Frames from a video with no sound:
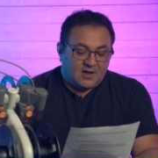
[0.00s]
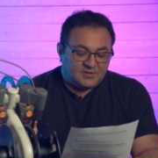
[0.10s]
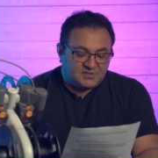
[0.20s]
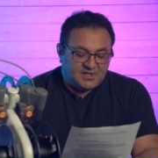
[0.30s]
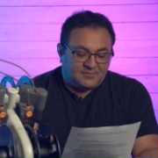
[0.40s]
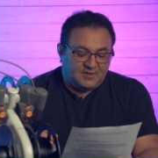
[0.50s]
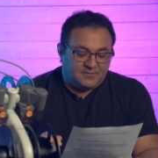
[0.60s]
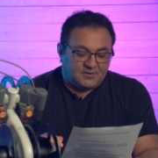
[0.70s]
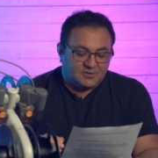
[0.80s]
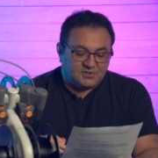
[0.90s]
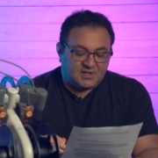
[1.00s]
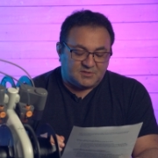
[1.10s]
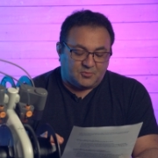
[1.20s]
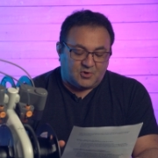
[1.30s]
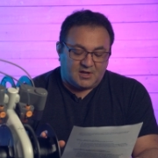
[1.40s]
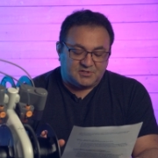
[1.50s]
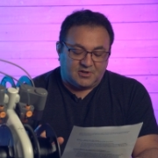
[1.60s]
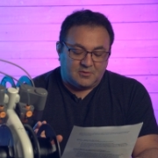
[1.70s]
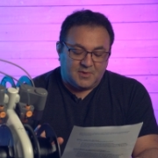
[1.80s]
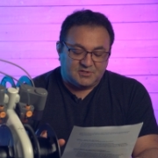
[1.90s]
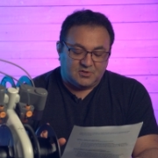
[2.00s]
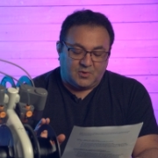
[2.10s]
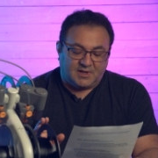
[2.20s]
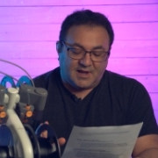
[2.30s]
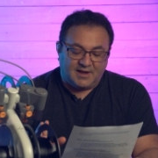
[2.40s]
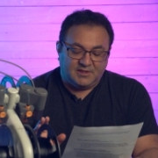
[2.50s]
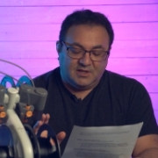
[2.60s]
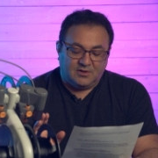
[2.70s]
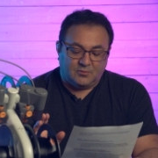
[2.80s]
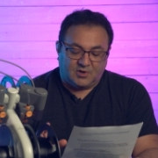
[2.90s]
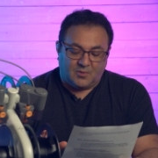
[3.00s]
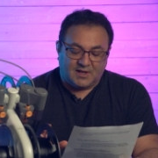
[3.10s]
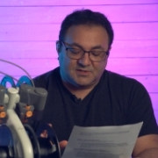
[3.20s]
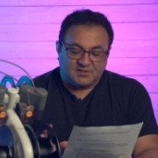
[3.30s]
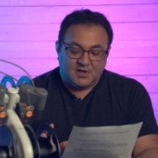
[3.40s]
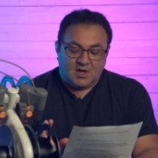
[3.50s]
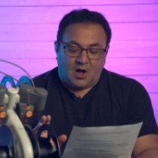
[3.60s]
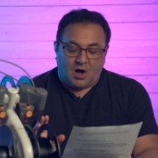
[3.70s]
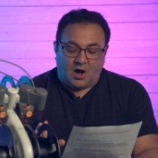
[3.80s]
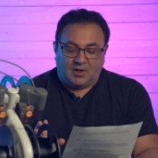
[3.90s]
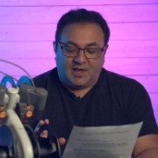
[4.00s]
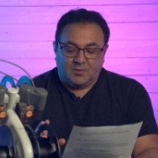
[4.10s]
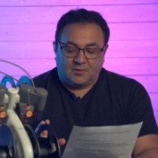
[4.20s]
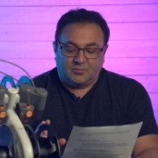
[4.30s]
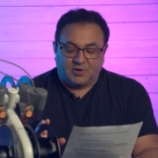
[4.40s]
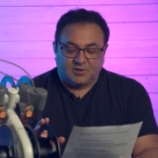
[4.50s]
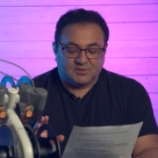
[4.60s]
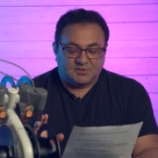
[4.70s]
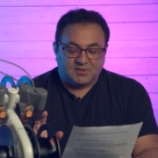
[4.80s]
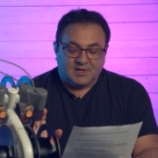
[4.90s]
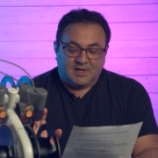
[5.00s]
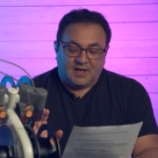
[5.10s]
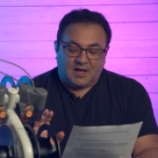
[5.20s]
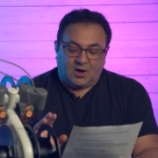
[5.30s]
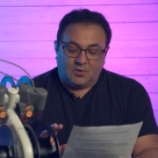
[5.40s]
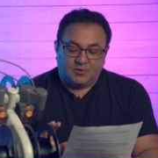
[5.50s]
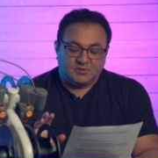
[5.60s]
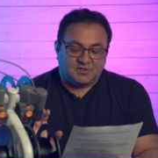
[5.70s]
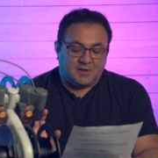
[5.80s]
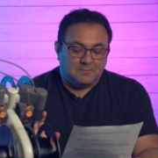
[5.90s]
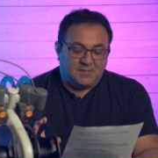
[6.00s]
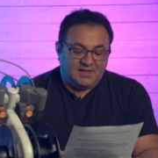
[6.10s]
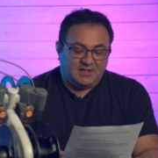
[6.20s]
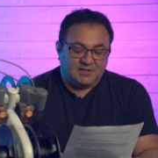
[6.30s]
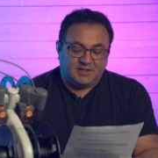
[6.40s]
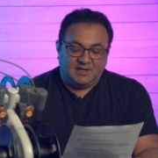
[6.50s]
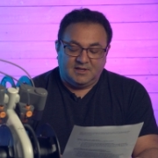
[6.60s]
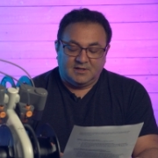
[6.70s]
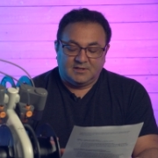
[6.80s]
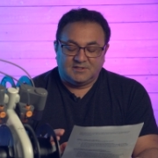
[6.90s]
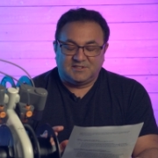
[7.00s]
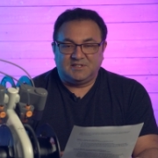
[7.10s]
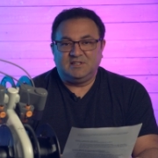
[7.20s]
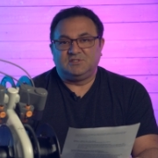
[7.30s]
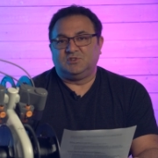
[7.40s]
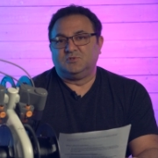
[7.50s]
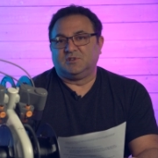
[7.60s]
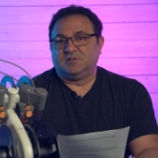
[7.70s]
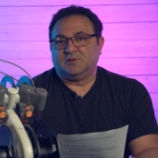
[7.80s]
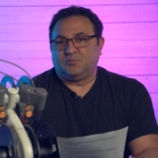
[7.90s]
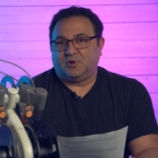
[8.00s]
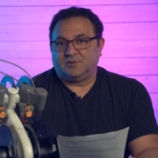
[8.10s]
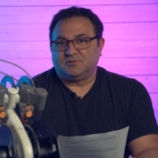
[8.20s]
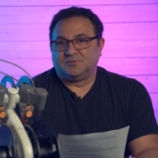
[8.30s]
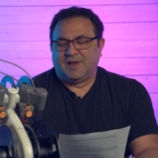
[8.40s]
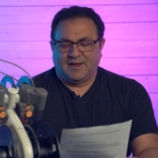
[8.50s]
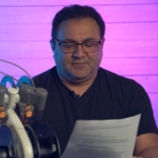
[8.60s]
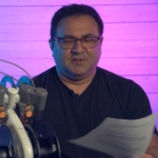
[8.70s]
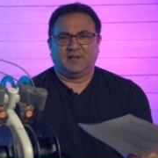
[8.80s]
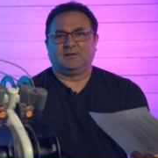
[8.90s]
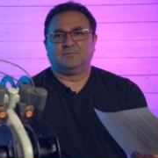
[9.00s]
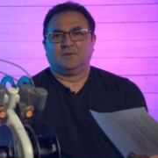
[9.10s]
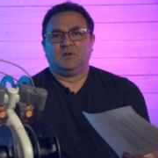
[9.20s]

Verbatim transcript: "Safety first, as a precautionary measure, we kindly request all A1 printers owners immediately cease using their printers." I feel like